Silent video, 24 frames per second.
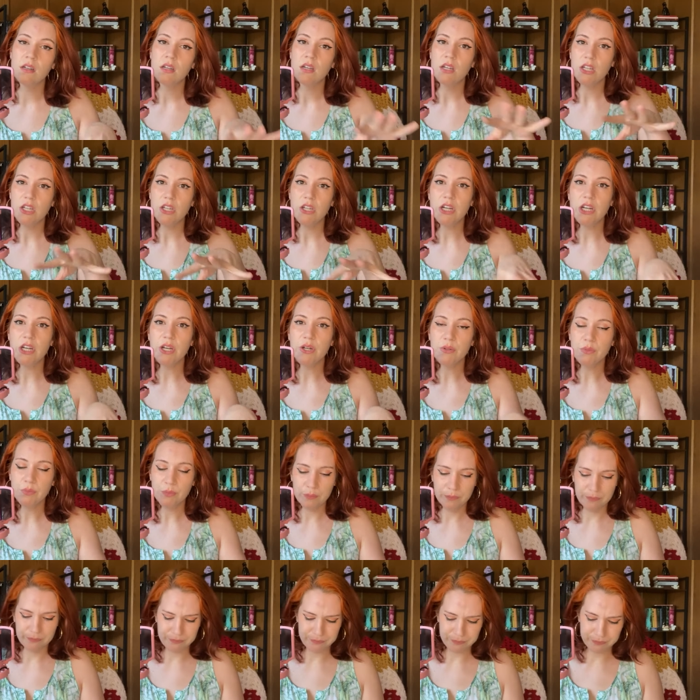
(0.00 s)
you know?
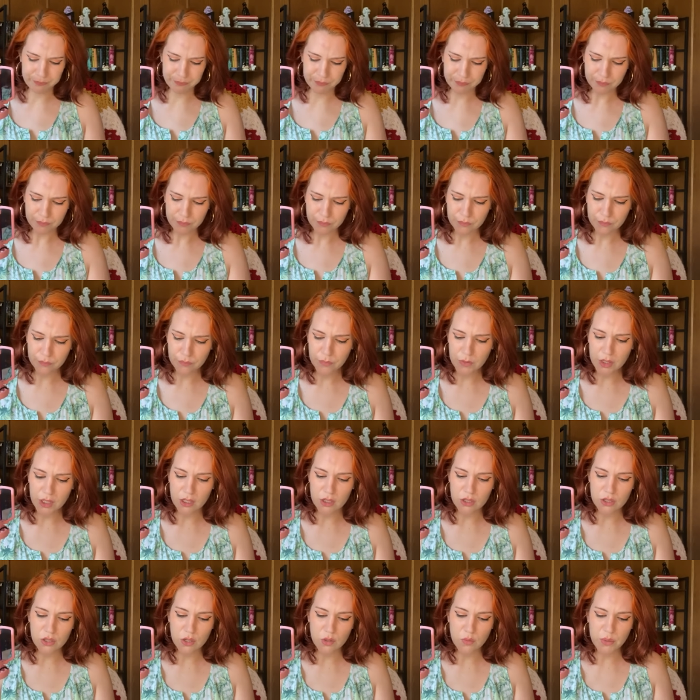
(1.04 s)

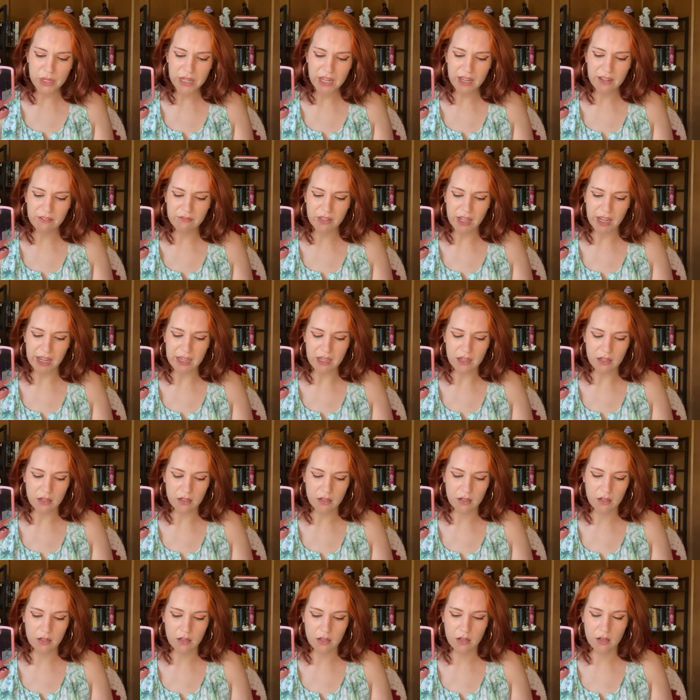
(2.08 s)
So we have like
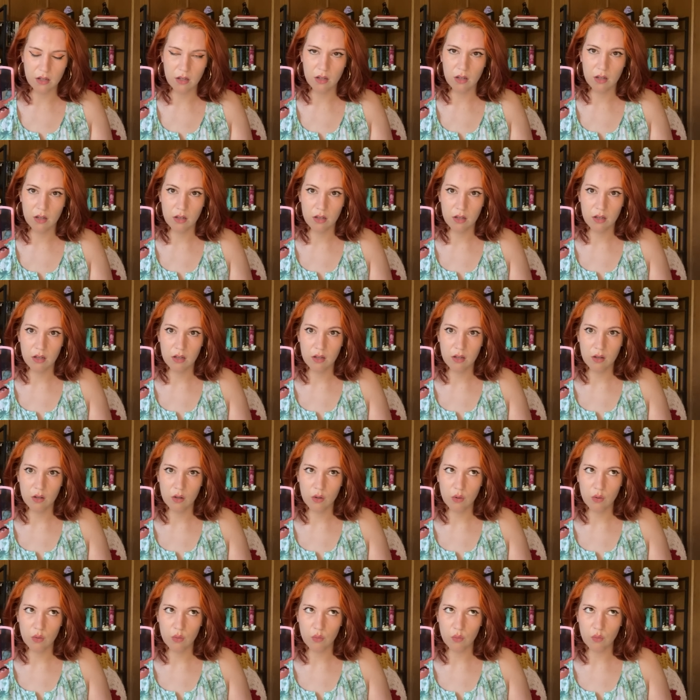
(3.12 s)

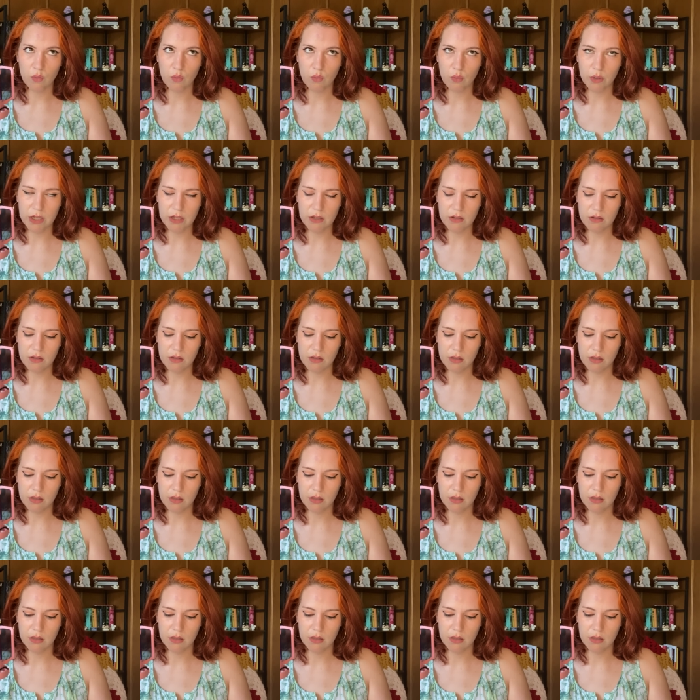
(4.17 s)
real